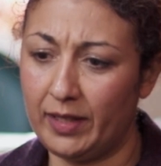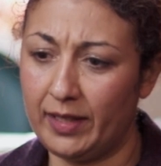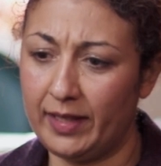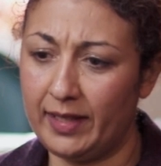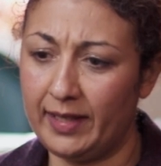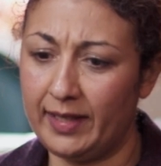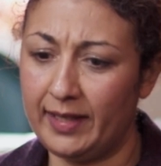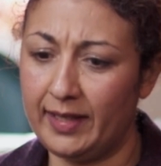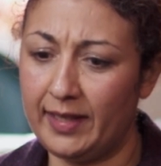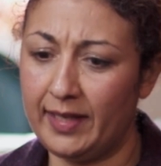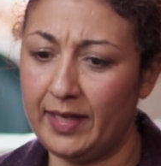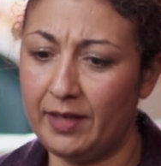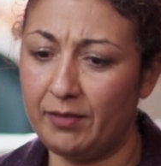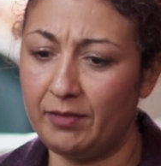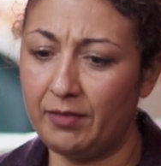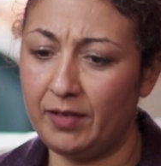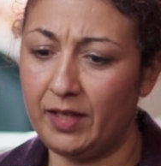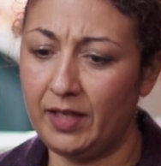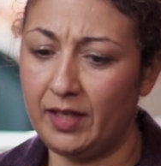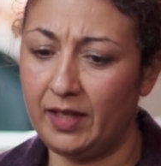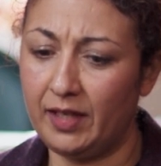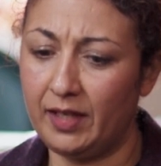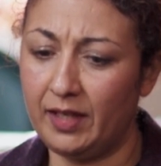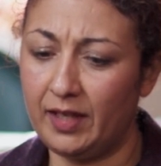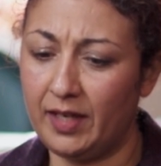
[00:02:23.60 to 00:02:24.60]
we're
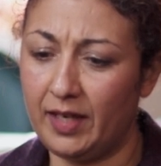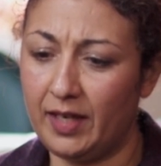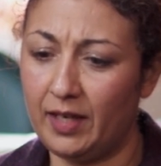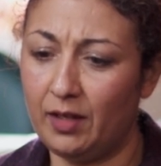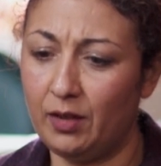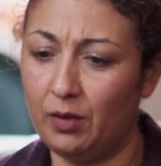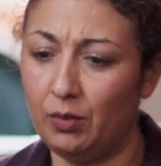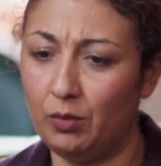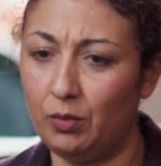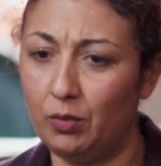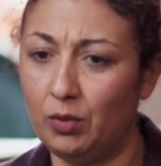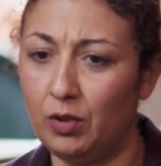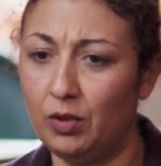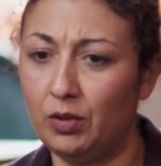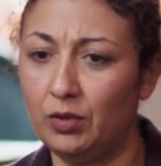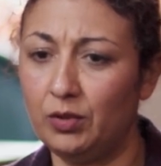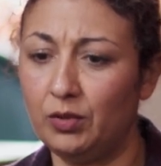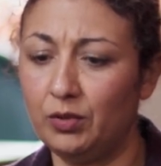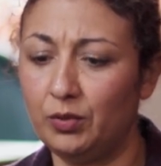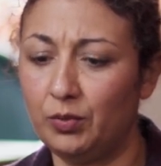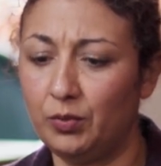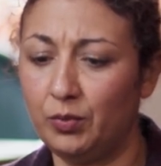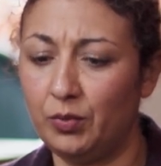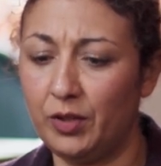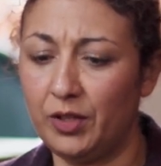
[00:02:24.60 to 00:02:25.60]
living in a
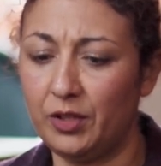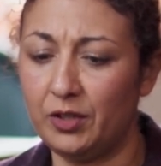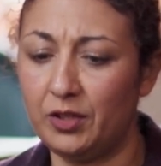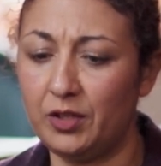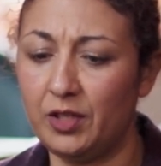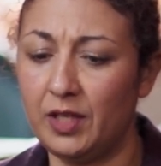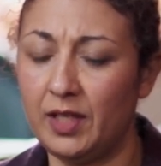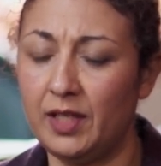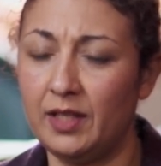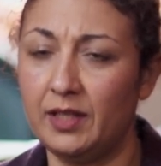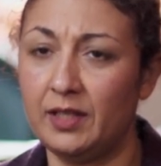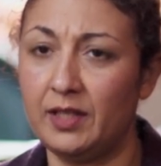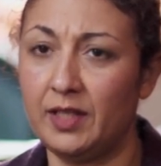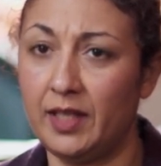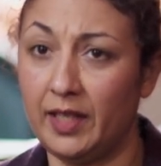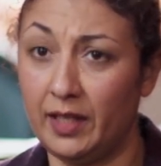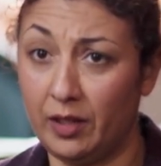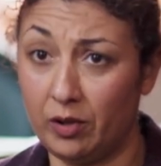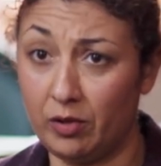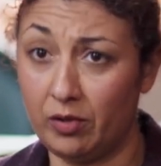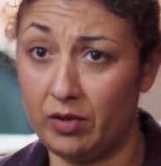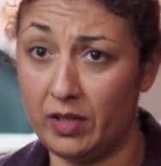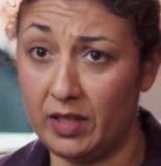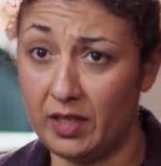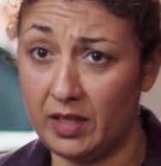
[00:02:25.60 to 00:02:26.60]
world which is
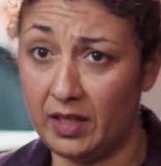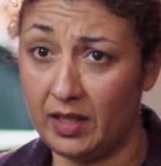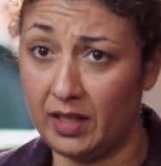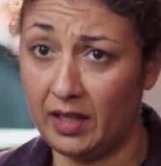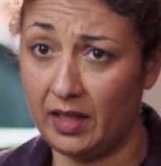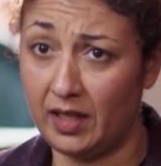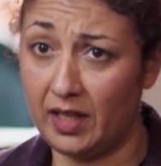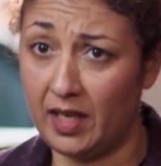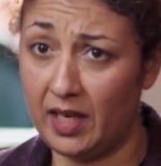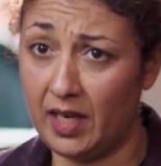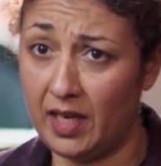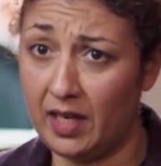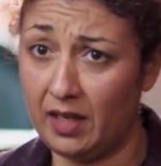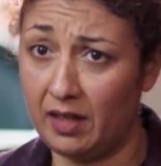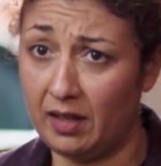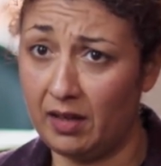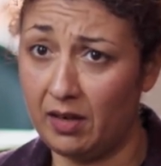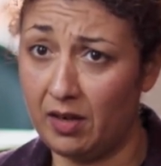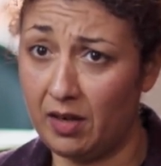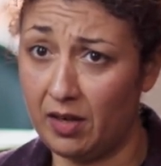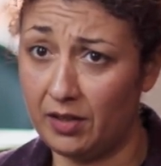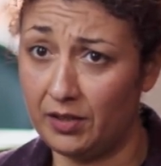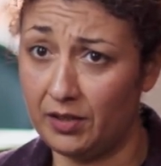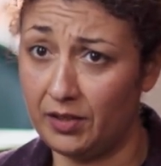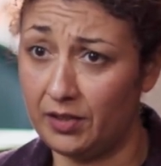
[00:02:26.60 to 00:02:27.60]
increasing in
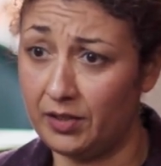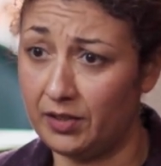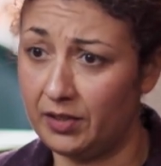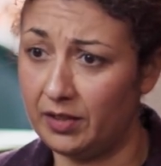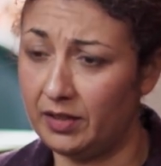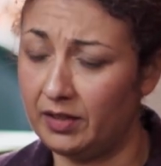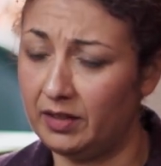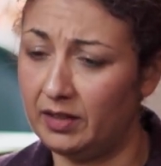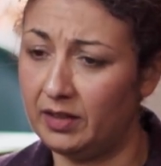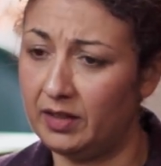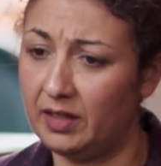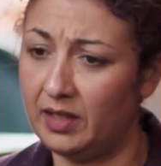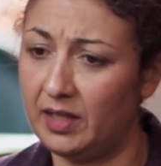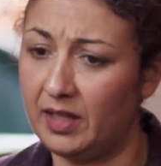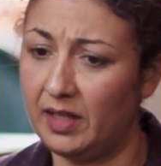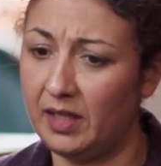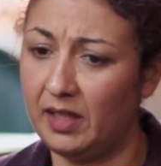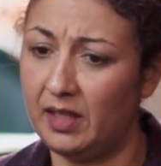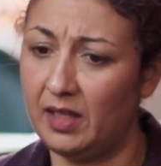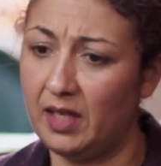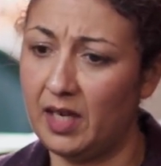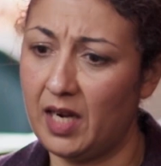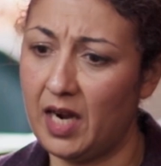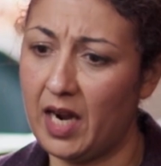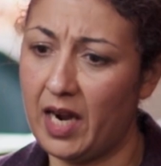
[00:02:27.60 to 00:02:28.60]
uncertainty,
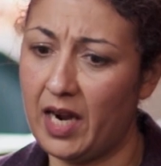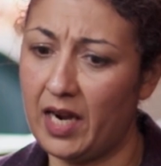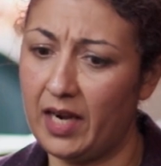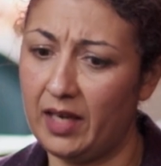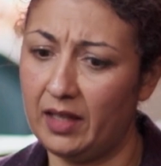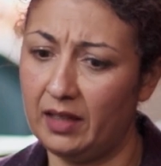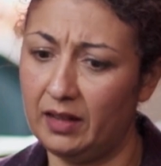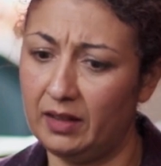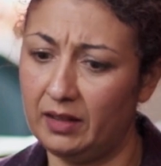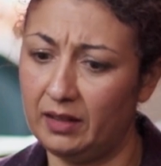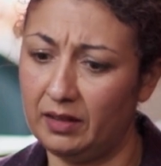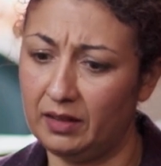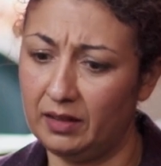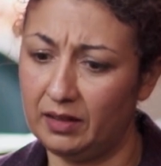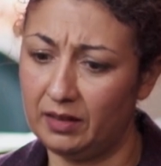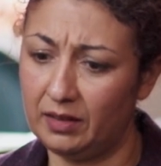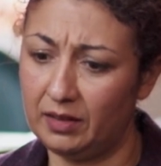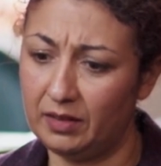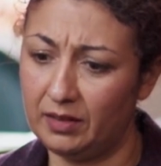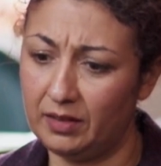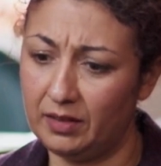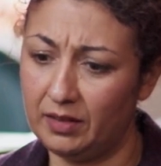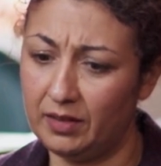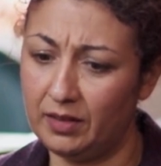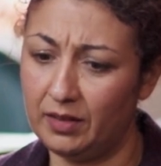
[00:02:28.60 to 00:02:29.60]
and
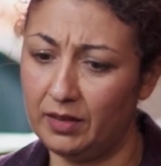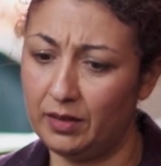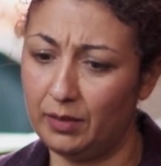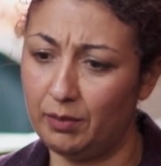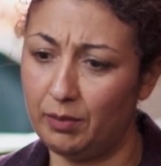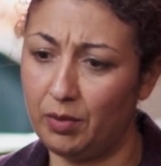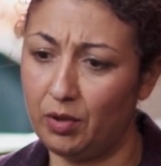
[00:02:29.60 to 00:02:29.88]
the